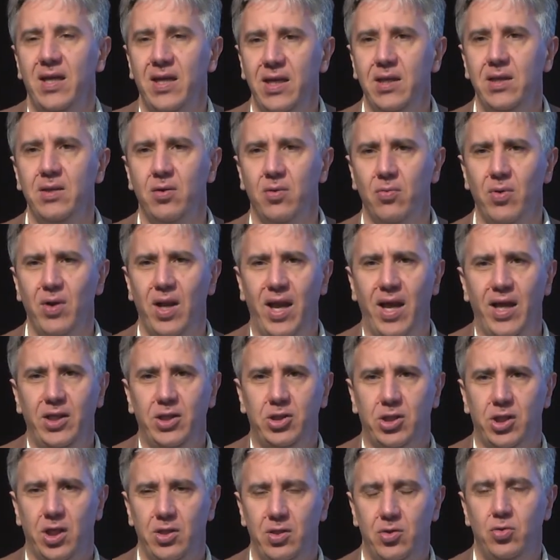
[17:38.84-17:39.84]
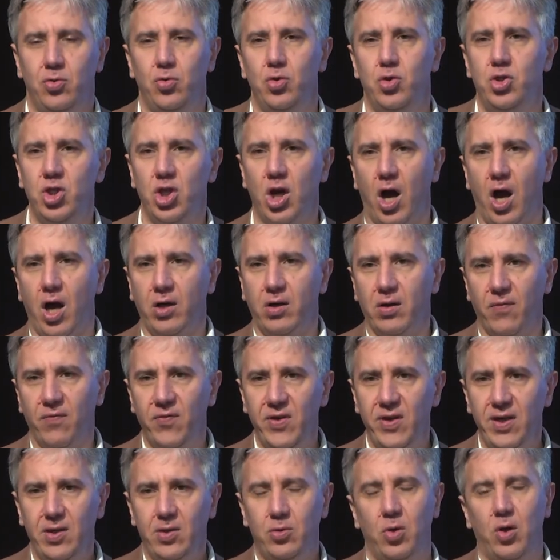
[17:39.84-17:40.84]
in relation to
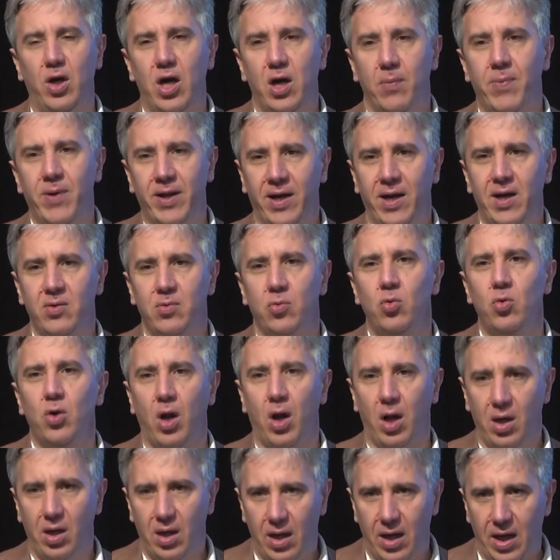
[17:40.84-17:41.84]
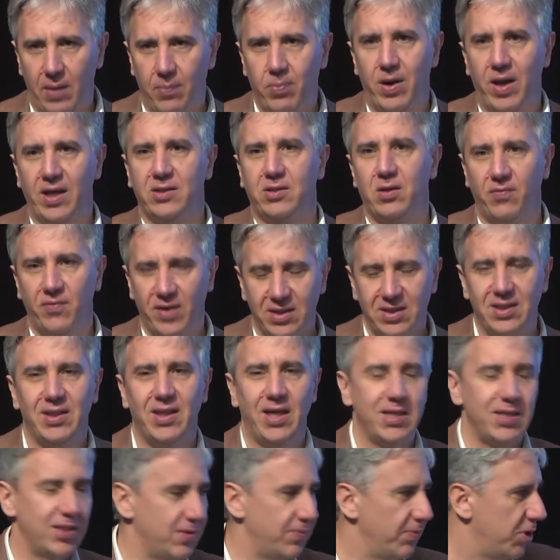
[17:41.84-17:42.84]
geography, to urban and rural place of
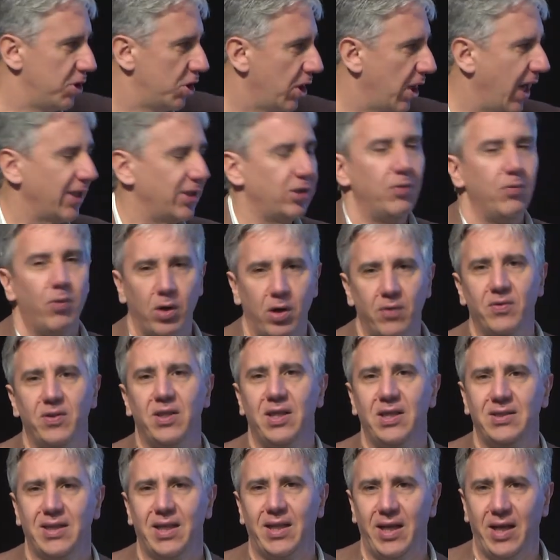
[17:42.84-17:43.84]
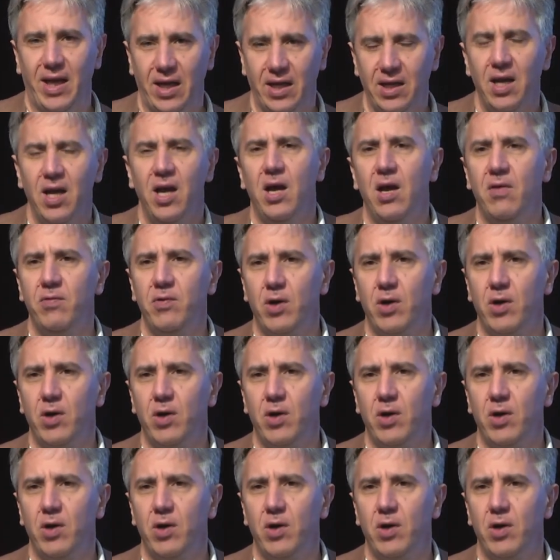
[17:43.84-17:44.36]
residence, which are actually one of the things that, again,